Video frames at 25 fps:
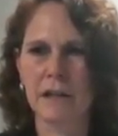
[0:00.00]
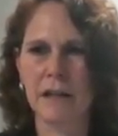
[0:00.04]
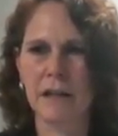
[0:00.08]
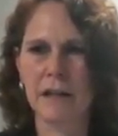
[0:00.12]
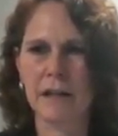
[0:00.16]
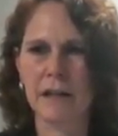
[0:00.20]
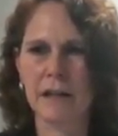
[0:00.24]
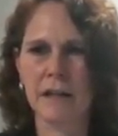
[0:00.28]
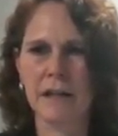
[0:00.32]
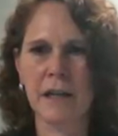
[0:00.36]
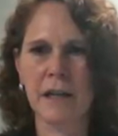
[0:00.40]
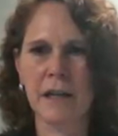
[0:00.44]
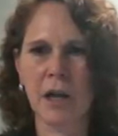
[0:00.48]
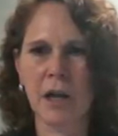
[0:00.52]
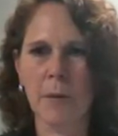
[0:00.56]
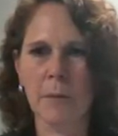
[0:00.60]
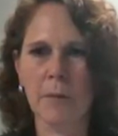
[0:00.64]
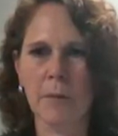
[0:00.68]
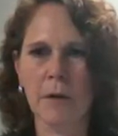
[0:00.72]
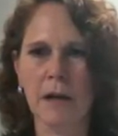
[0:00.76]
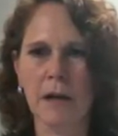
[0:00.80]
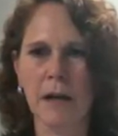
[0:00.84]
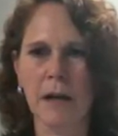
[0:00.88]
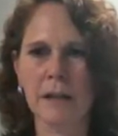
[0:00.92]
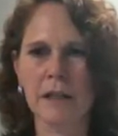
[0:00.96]
It can
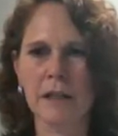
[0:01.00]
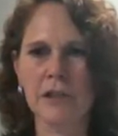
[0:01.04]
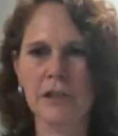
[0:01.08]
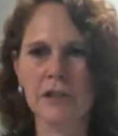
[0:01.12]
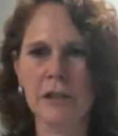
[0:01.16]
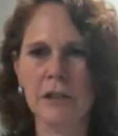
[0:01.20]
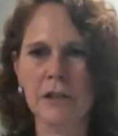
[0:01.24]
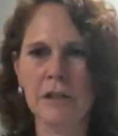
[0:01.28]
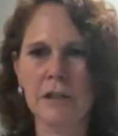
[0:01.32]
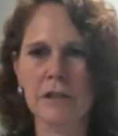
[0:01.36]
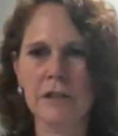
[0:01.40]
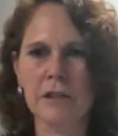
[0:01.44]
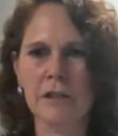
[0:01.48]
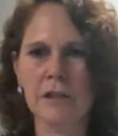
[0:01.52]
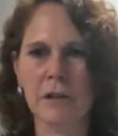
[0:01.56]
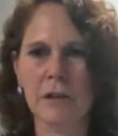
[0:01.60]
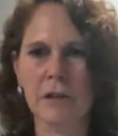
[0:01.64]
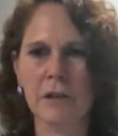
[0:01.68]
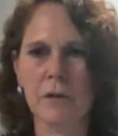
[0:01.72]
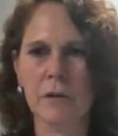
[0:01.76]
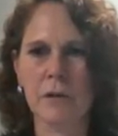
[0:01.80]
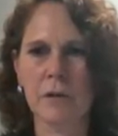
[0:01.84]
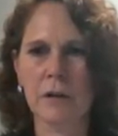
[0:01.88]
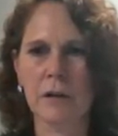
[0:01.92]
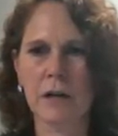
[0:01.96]
help cognition.
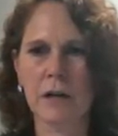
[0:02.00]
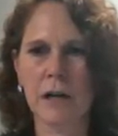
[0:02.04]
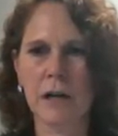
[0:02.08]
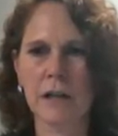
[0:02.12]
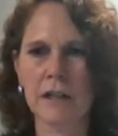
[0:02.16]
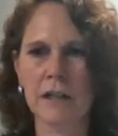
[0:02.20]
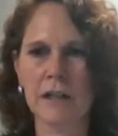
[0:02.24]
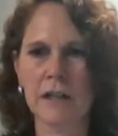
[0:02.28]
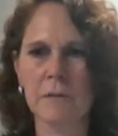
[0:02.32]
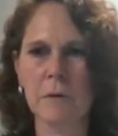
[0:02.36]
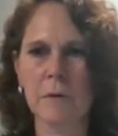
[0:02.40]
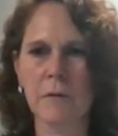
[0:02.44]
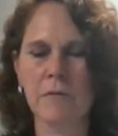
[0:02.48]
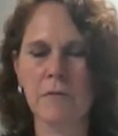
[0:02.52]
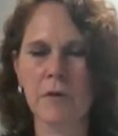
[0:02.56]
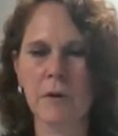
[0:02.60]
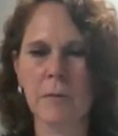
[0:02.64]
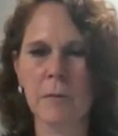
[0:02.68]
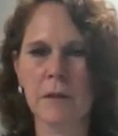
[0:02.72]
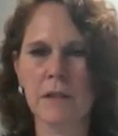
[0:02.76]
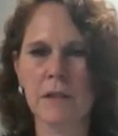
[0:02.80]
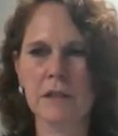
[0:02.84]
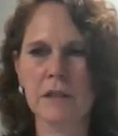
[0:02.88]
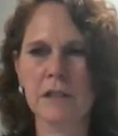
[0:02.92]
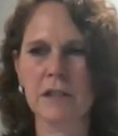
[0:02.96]
So cognitive
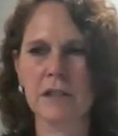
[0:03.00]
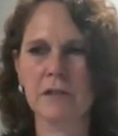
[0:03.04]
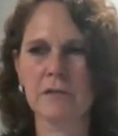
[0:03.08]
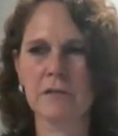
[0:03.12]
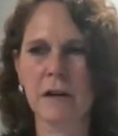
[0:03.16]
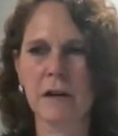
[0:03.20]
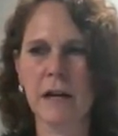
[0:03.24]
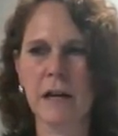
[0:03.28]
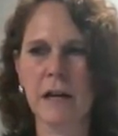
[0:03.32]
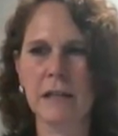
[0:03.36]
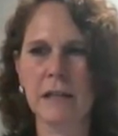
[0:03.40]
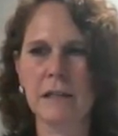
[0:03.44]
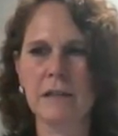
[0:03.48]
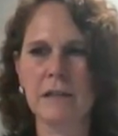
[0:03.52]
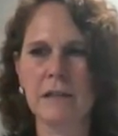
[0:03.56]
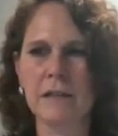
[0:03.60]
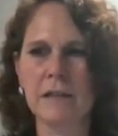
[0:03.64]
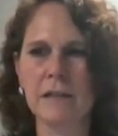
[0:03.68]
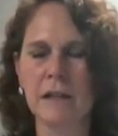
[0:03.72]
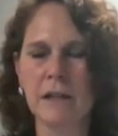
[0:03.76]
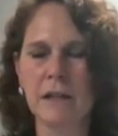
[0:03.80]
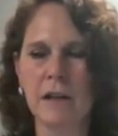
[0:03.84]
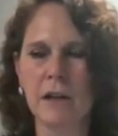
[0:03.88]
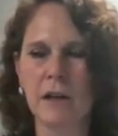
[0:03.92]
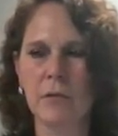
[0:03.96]
performance
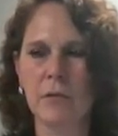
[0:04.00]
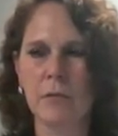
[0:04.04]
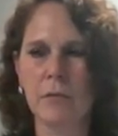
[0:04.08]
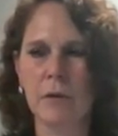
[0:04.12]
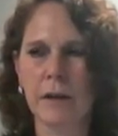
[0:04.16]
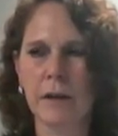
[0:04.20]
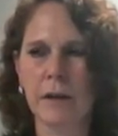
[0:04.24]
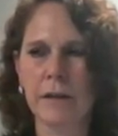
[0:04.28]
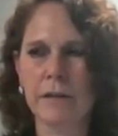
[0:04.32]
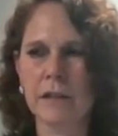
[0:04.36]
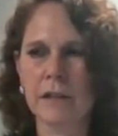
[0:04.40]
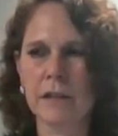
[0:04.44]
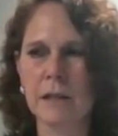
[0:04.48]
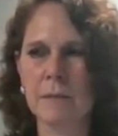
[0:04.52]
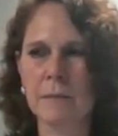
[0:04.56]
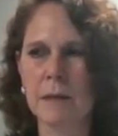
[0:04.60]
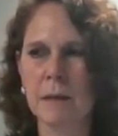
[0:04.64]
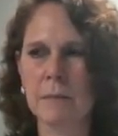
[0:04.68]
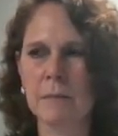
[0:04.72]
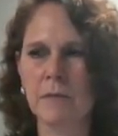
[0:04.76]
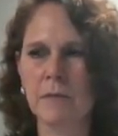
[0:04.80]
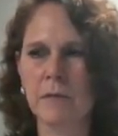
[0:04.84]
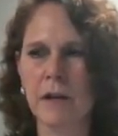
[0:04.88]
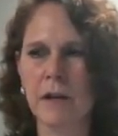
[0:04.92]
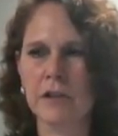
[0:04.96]
degrades with sleep
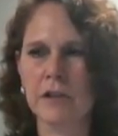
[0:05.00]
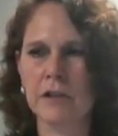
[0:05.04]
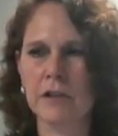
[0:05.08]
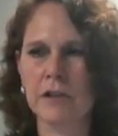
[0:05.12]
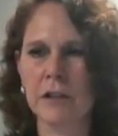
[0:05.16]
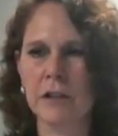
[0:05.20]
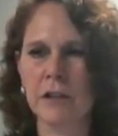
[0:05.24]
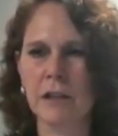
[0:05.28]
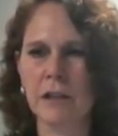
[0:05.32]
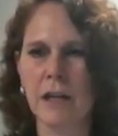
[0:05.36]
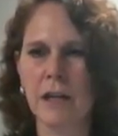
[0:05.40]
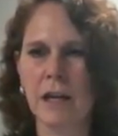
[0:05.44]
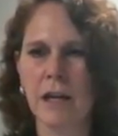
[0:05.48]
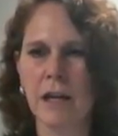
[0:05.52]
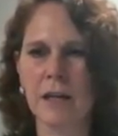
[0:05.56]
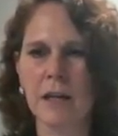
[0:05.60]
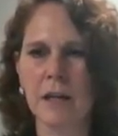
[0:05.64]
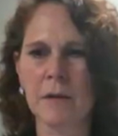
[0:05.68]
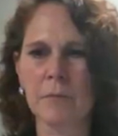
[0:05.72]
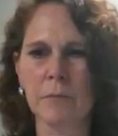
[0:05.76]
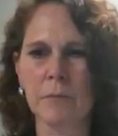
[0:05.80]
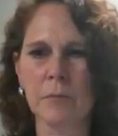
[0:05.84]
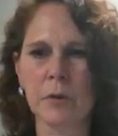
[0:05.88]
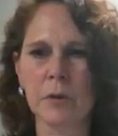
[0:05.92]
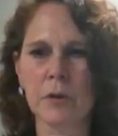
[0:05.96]
deprivation and
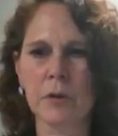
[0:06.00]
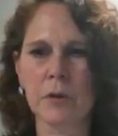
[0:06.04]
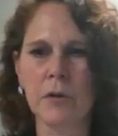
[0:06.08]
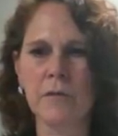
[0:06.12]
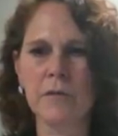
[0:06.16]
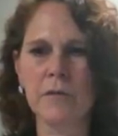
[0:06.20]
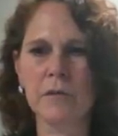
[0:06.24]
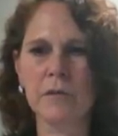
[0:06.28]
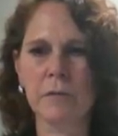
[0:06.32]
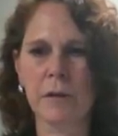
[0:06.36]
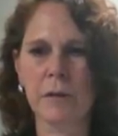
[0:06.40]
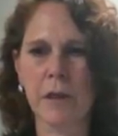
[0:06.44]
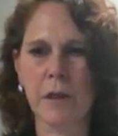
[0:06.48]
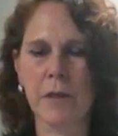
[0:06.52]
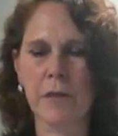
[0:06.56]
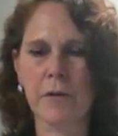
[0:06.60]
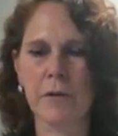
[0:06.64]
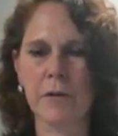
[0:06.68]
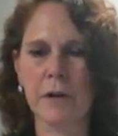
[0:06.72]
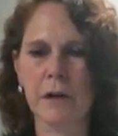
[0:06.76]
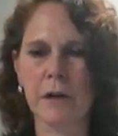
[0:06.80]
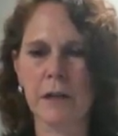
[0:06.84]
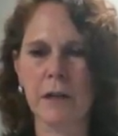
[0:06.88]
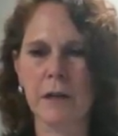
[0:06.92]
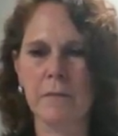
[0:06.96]
improves with a
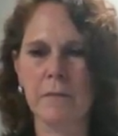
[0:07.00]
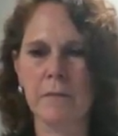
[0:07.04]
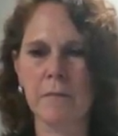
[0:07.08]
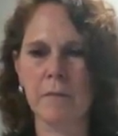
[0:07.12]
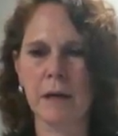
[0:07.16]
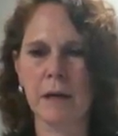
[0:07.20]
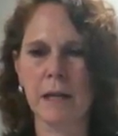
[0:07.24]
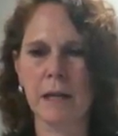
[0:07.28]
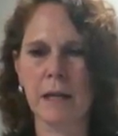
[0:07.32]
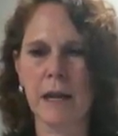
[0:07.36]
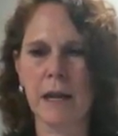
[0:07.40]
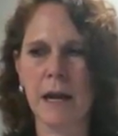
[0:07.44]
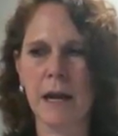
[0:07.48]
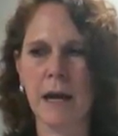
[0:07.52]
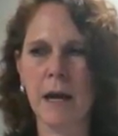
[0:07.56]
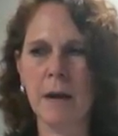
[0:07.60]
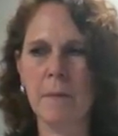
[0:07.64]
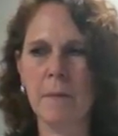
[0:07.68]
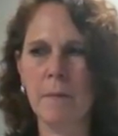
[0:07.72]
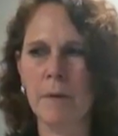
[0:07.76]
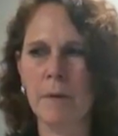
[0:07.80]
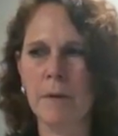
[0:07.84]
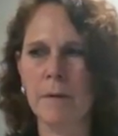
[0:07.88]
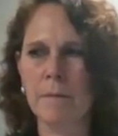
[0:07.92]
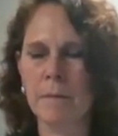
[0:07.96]
30-minute
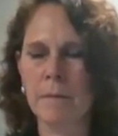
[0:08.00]
nap.